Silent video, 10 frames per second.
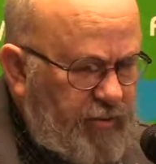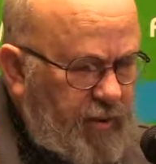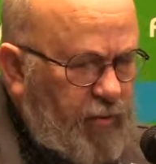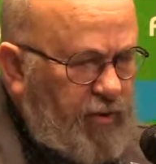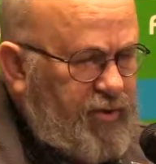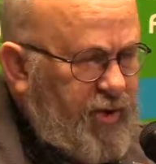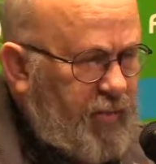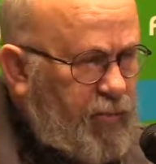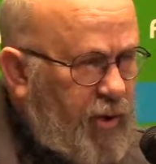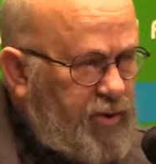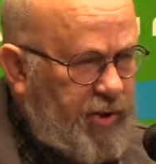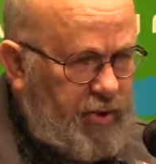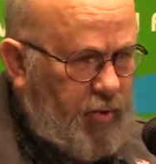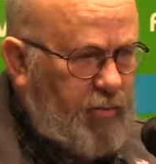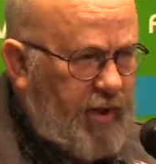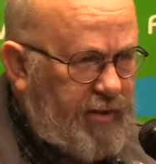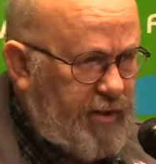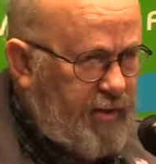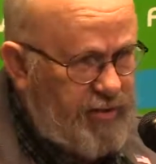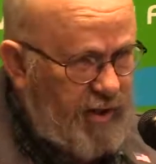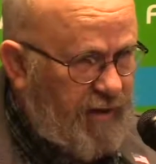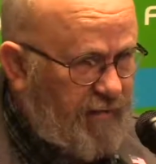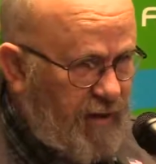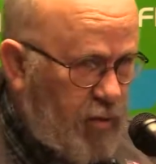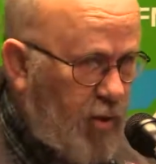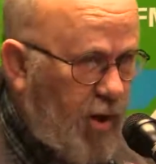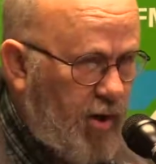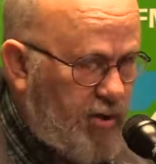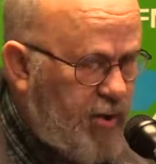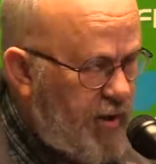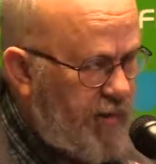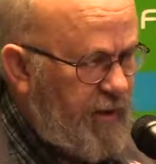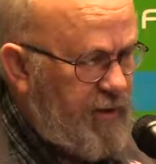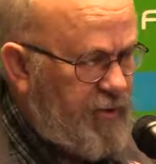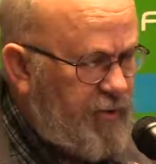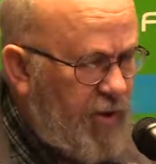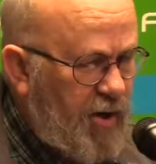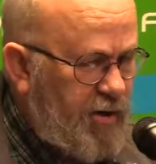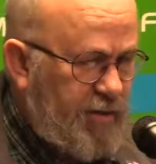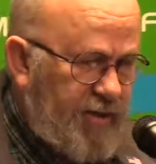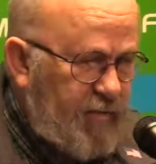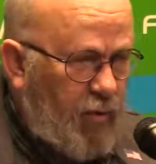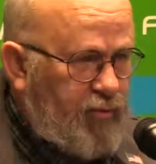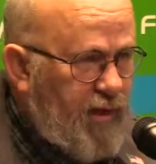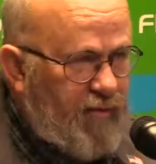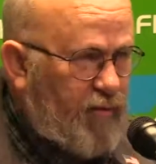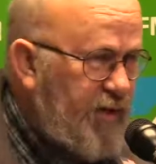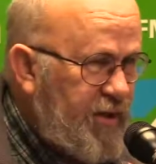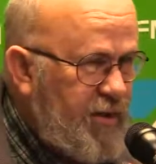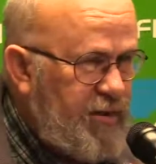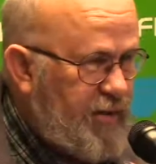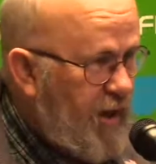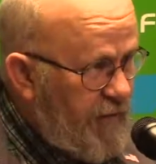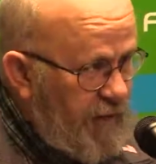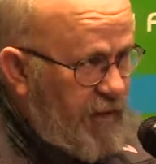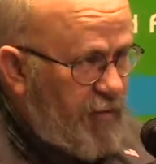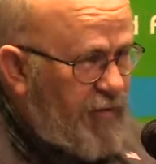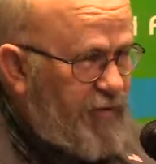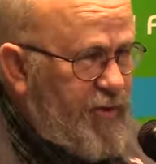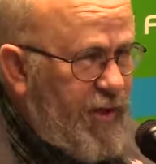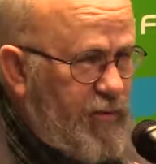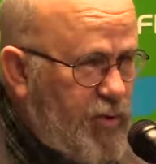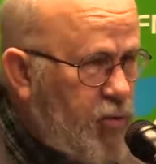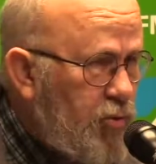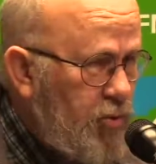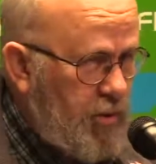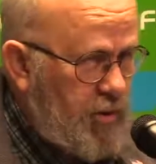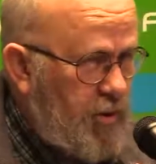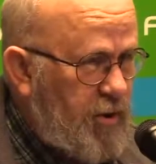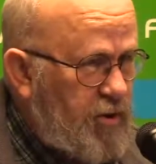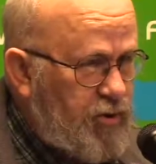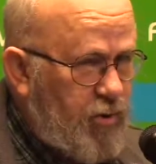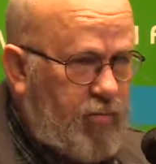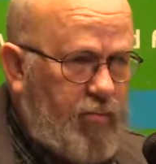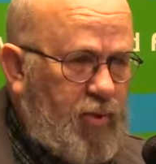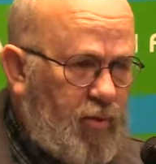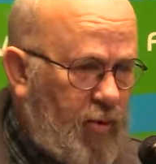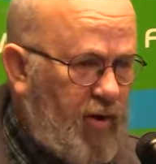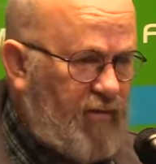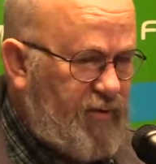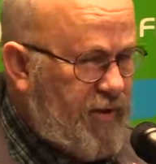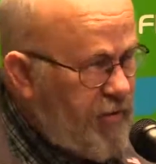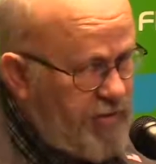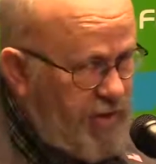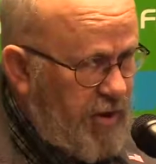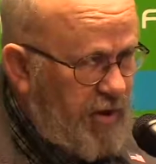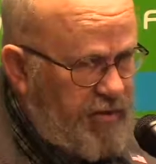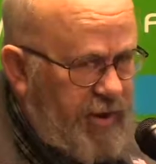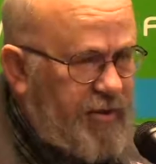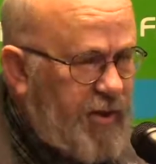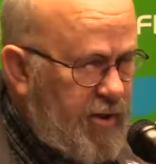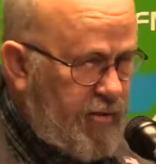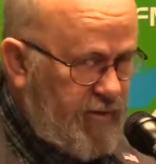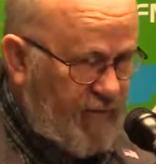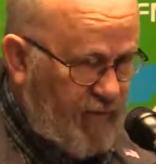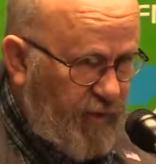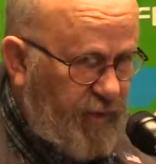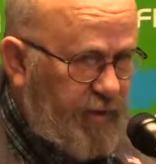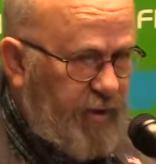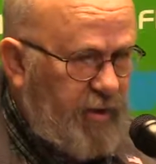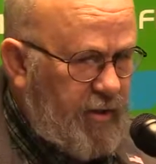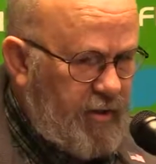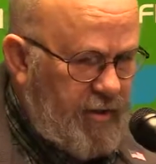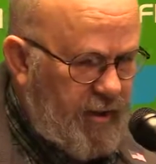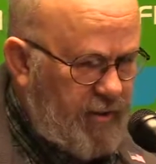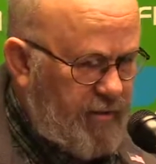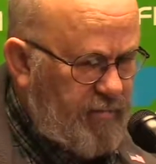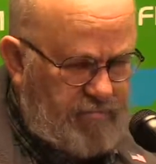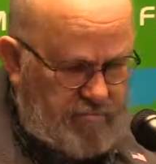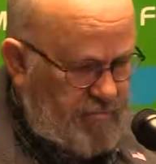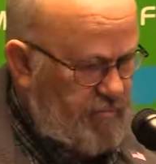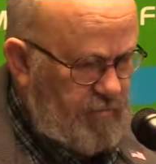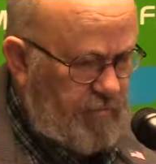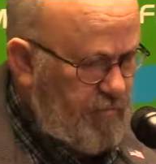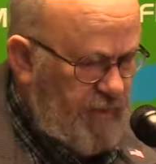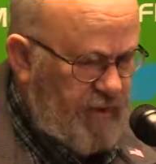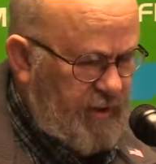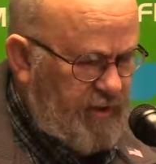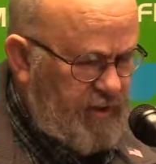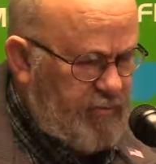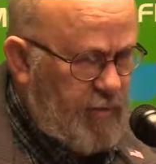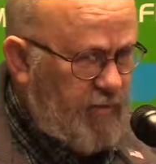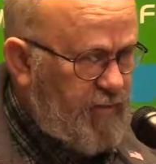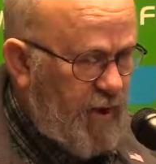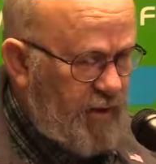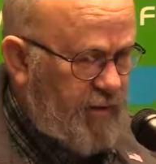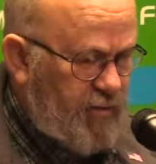They were on the same project. They're painting the side of a garage. They get to talking. They both got 3 kids. They go to the same school. So boom, all of a sudden, here's a contact, here's a friend, and it just moves on.